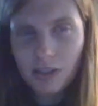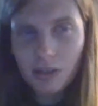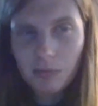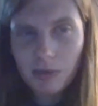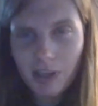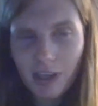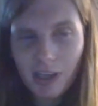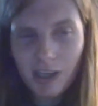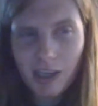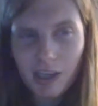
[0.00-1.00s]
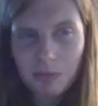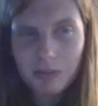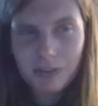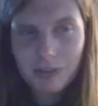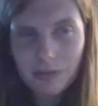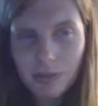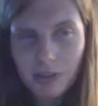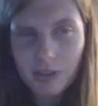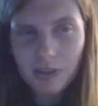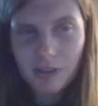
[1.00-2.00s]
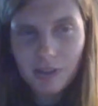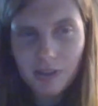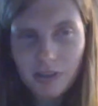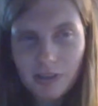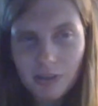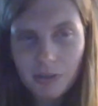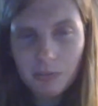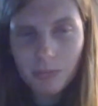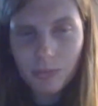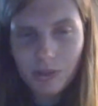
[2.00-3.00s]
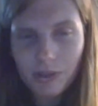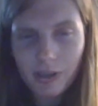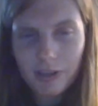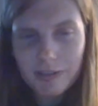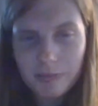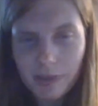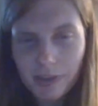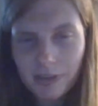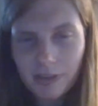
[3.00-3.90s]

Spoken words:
Am I able to pause my